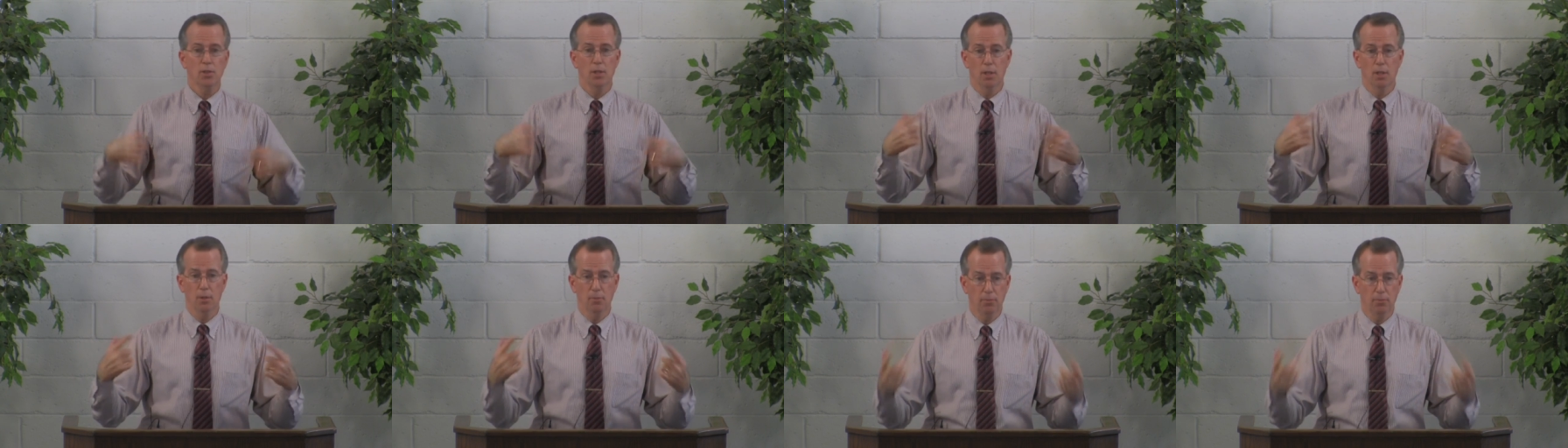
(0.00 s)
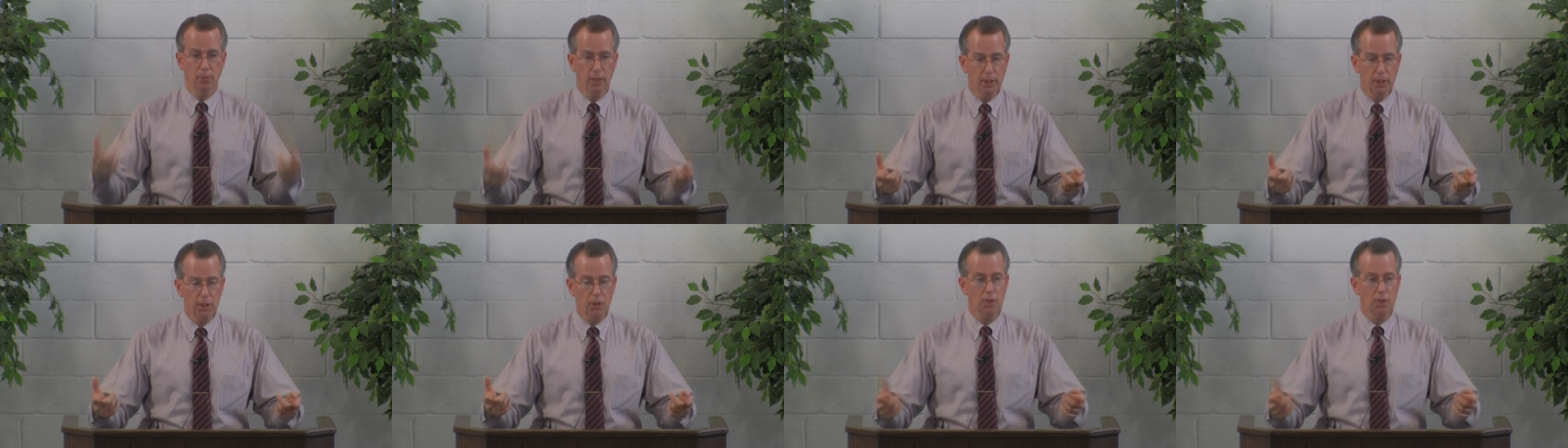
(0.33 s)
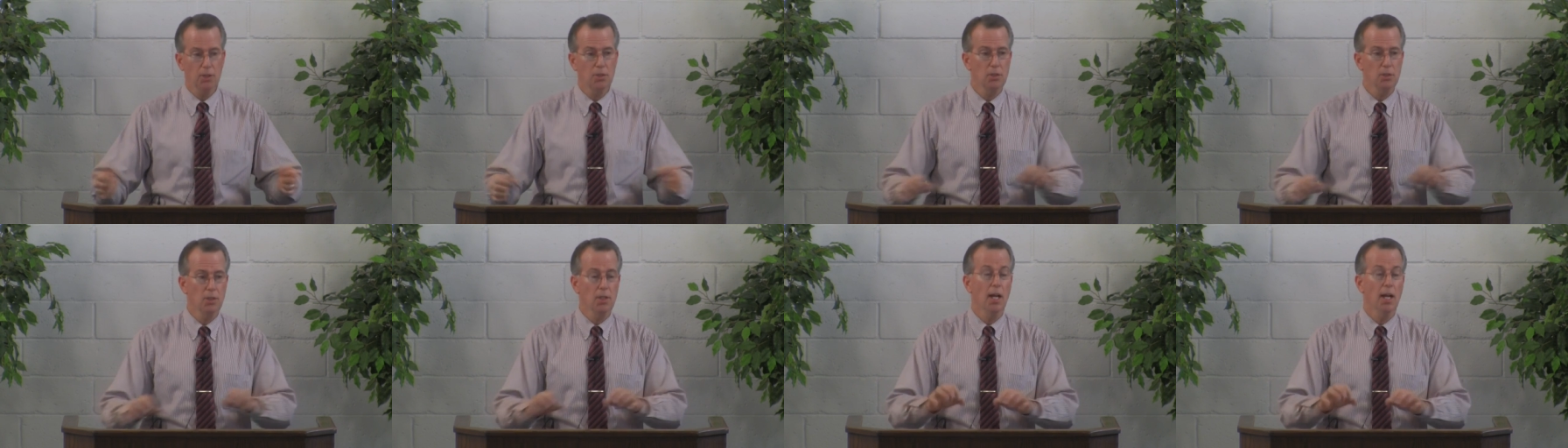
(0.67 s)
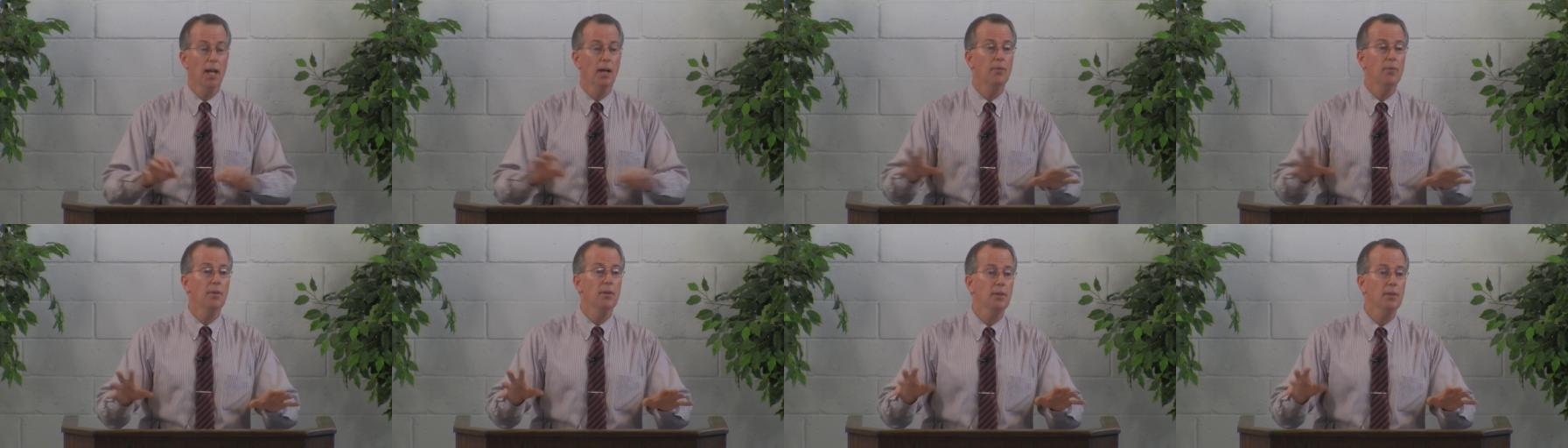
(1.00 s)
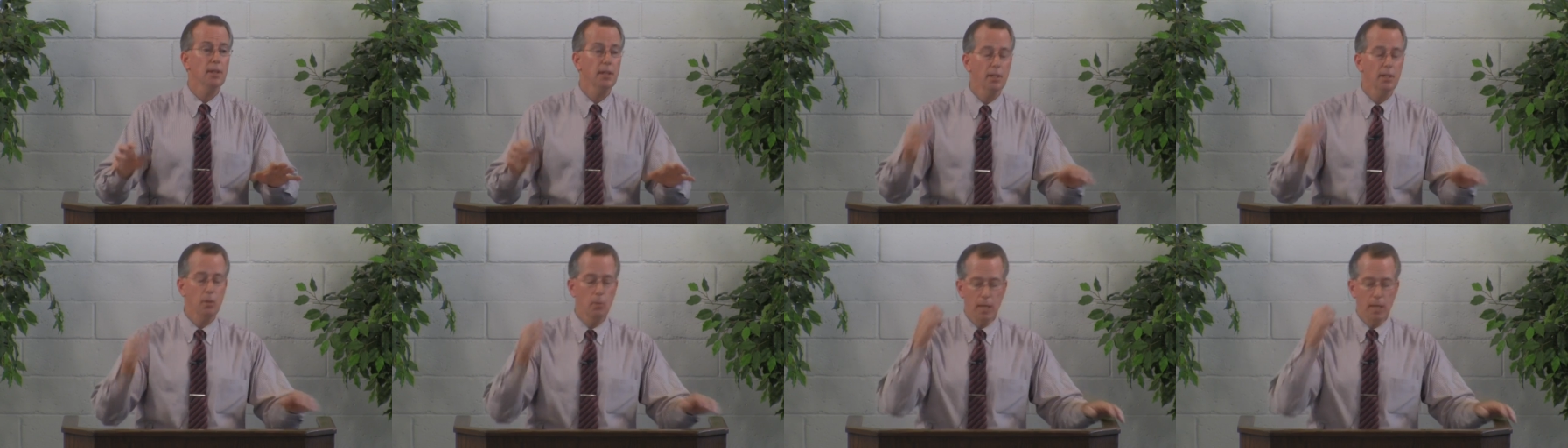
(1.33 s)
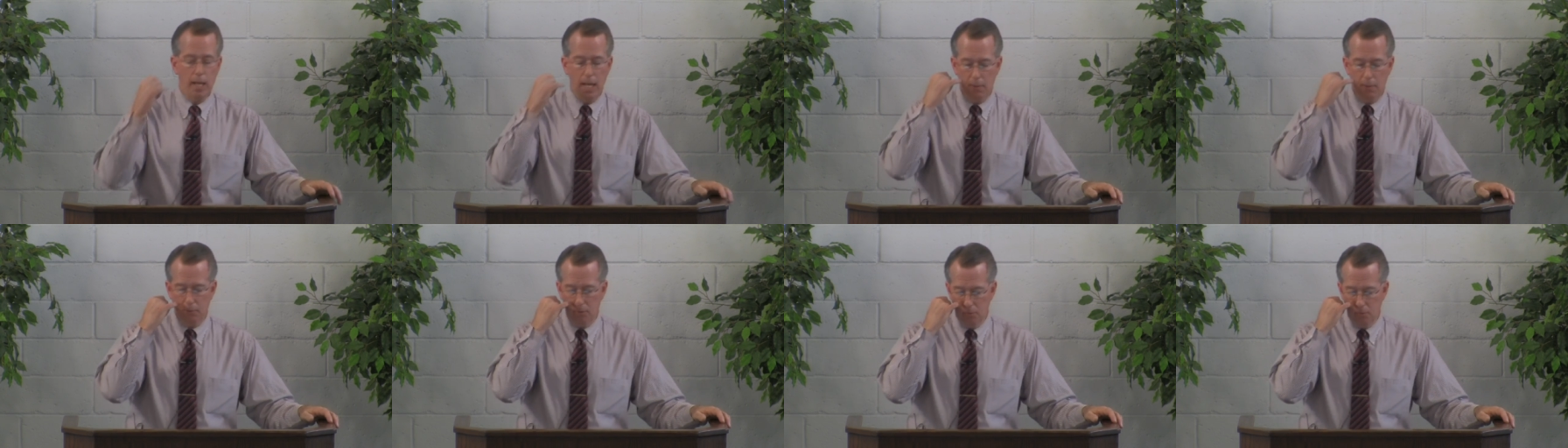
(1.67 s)
the afflictions, and everything that we
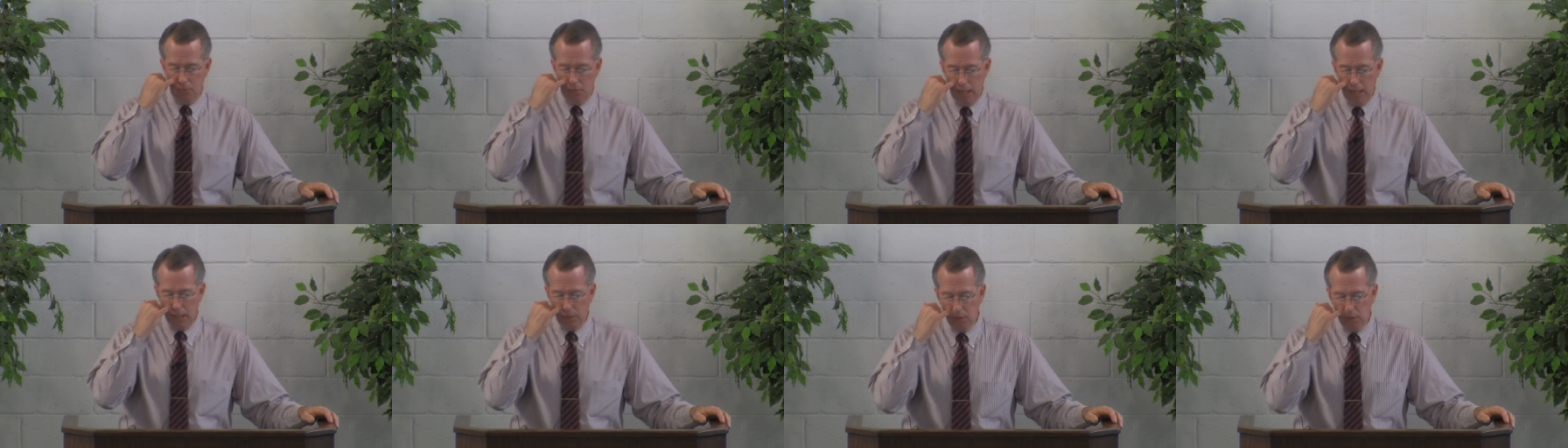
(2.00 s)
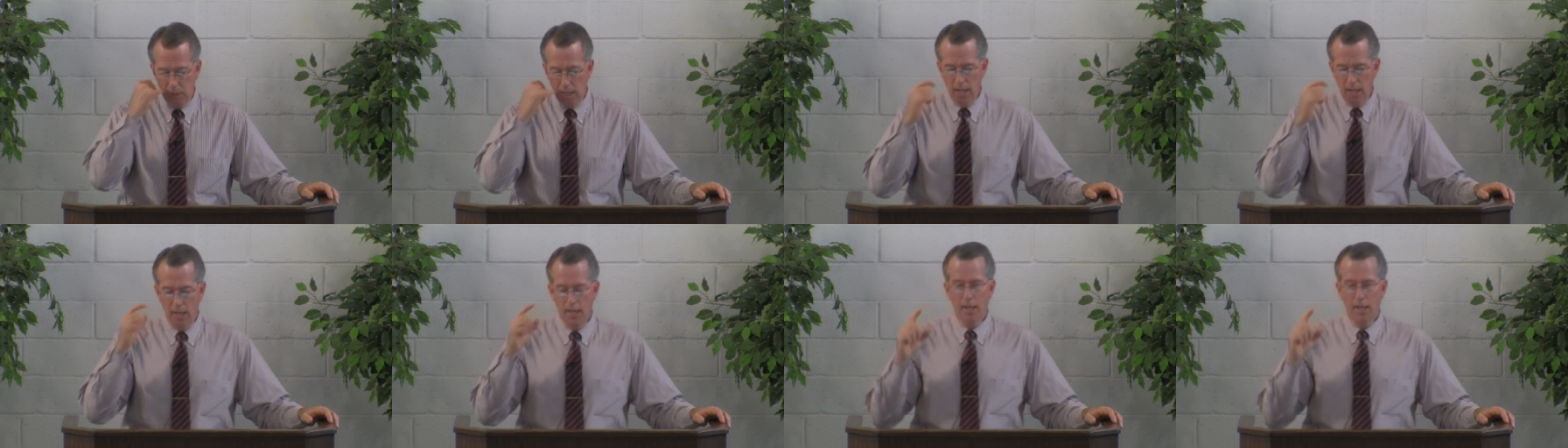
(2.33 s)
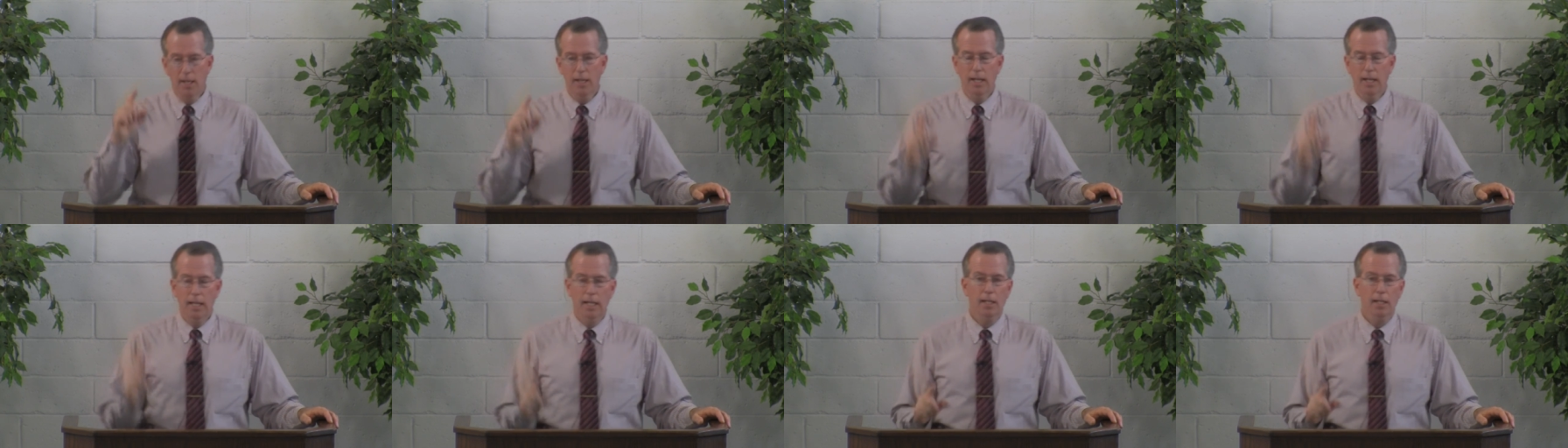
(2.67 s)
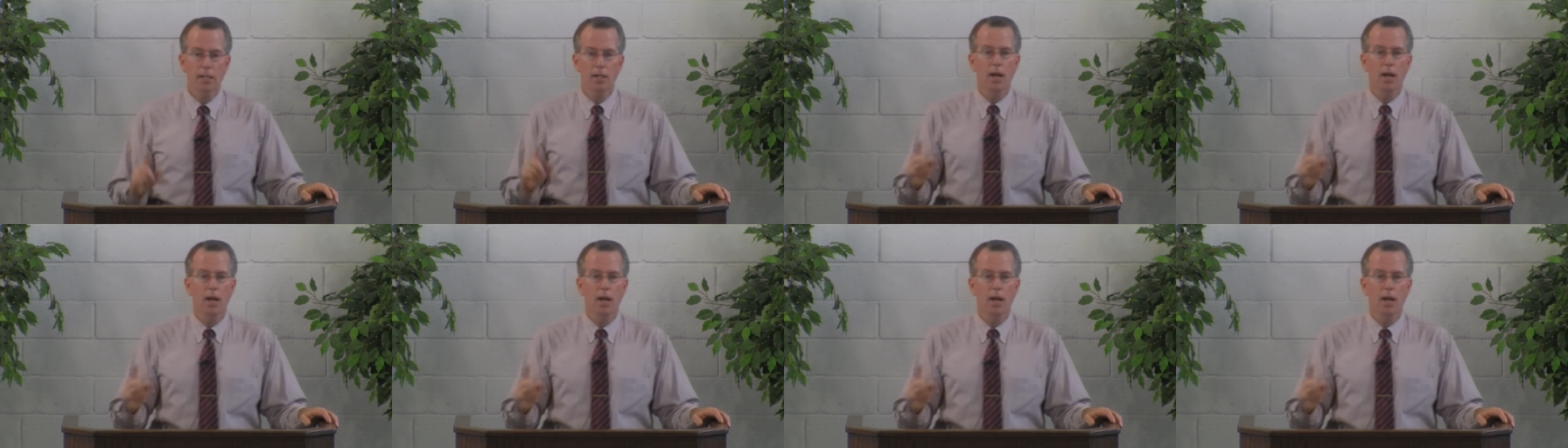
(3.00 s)
have to face in